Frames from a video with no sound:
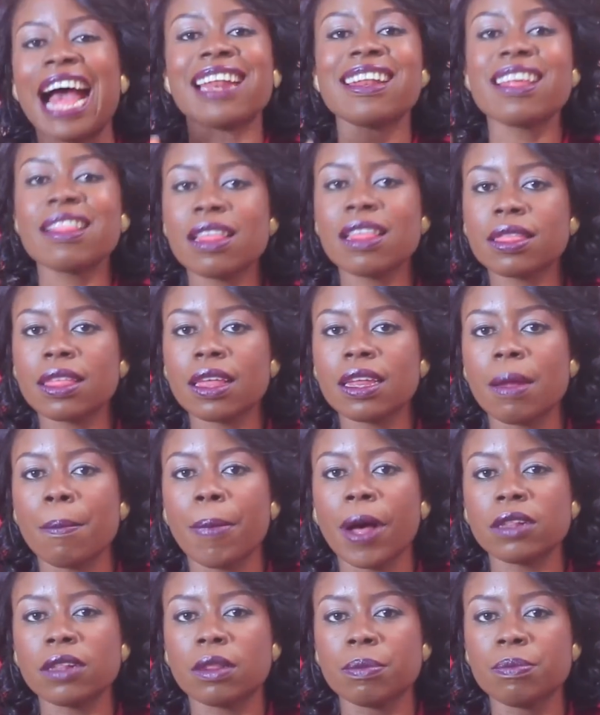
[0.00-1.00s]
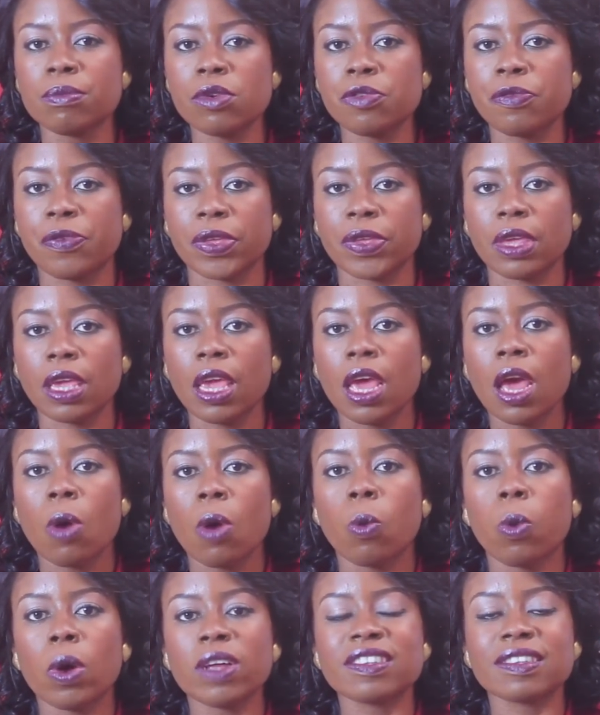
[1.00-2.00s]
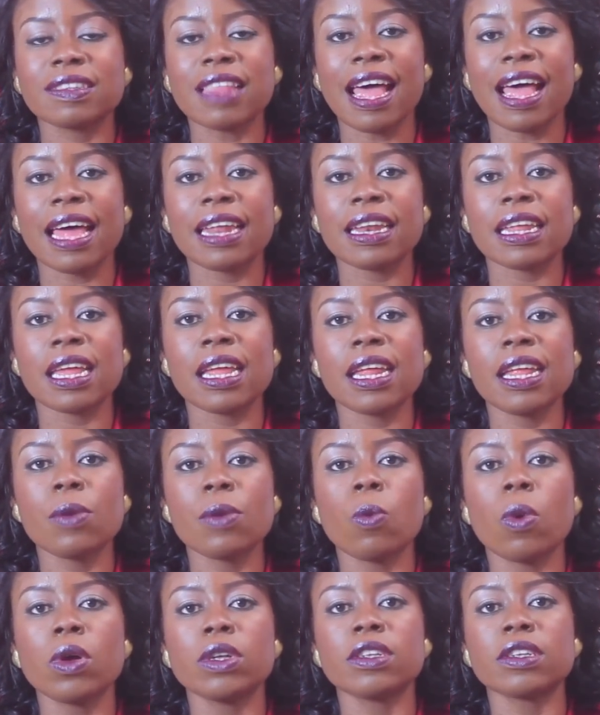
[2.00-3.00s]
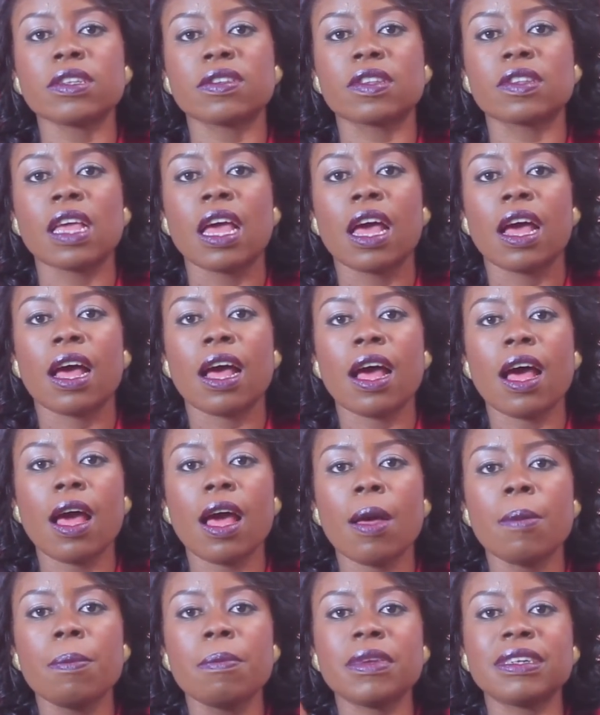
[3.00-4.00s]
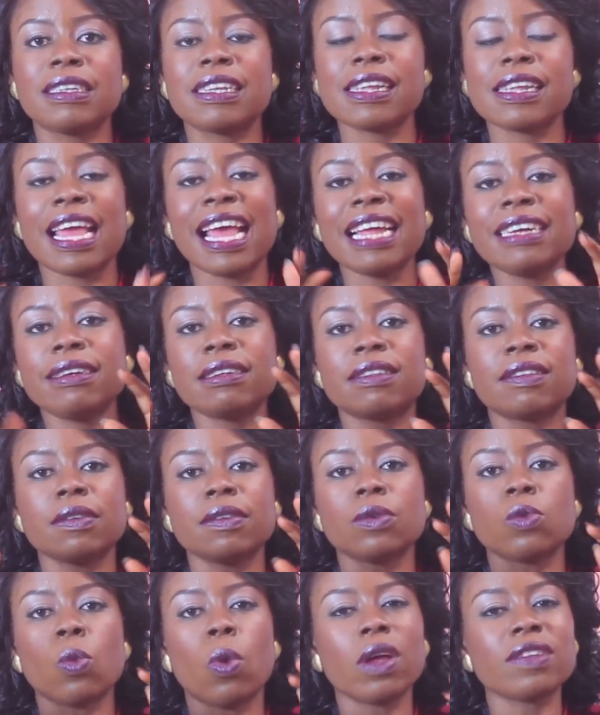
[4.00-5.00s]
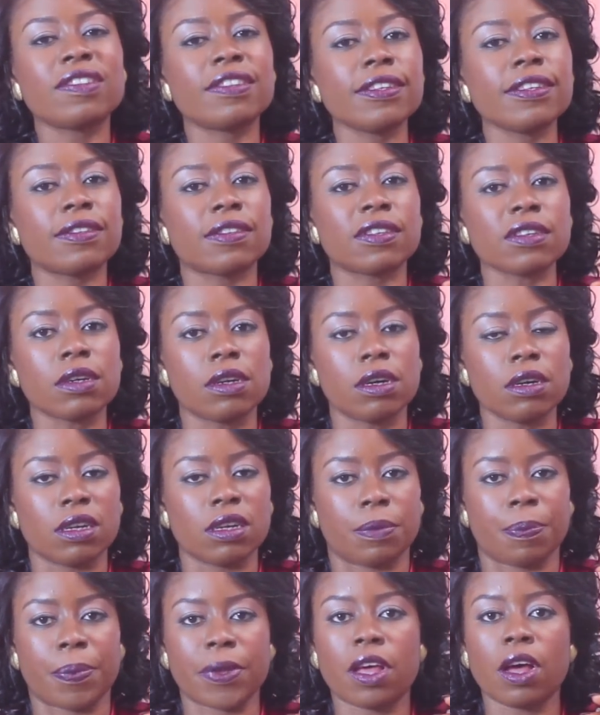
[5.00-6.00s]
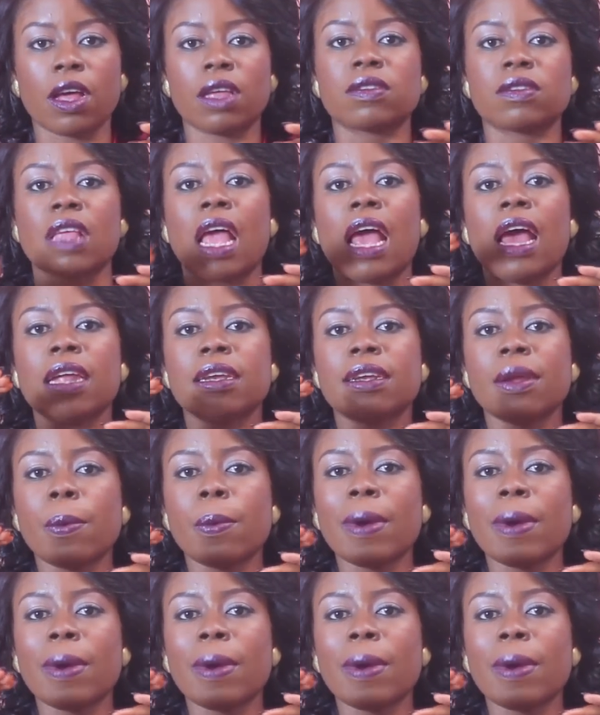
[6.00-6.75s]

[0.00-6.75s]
Another thing about the movie was that it was, the editing wasn't too good, because the